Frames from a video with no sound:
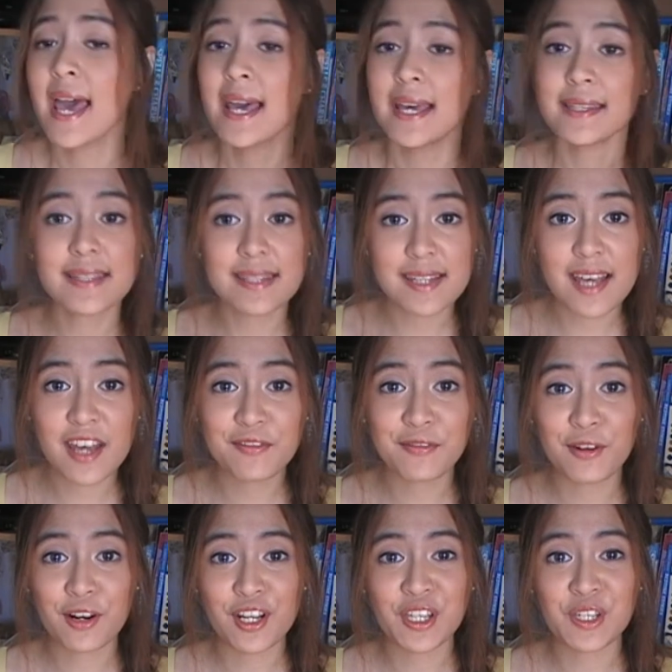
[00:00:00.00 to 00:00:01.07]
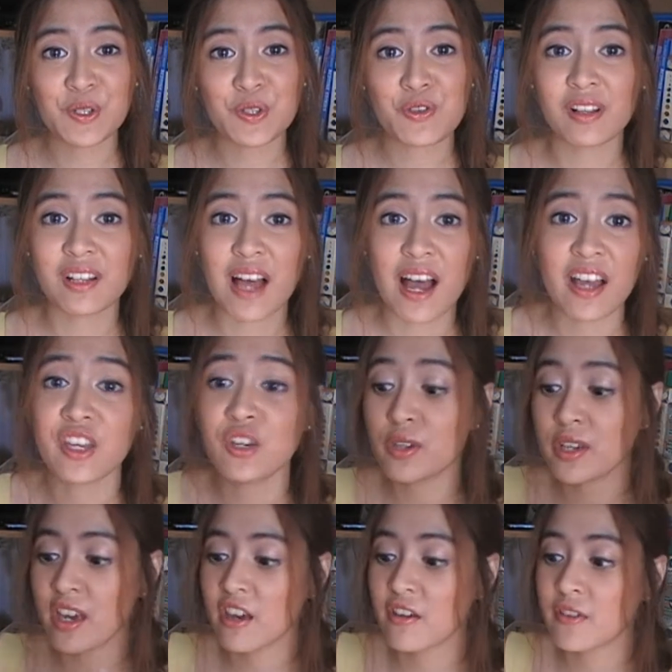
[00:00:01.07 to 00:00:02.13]
Instead, for a neutral eye, you
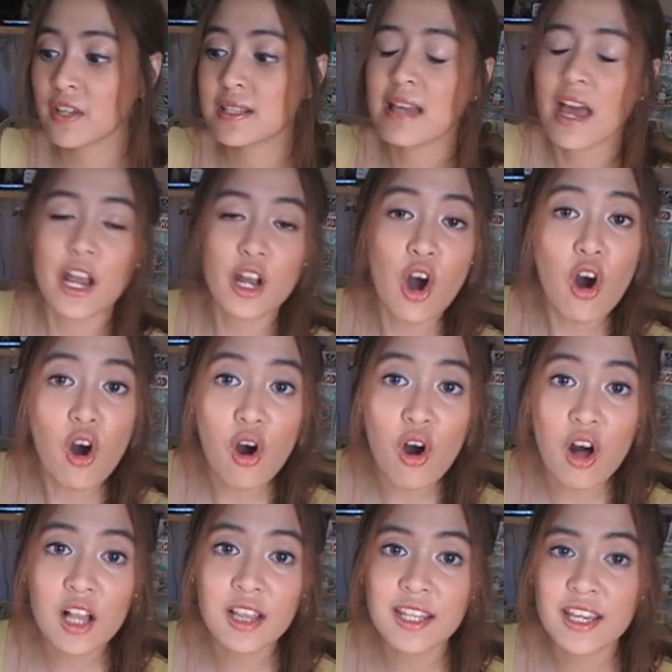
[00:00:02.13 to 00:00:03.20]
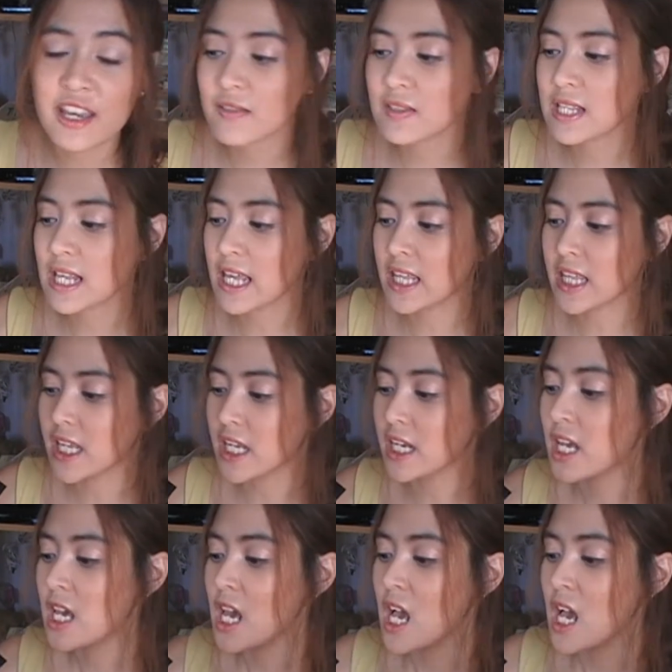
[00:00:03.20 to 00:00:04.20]
gave us like olives and then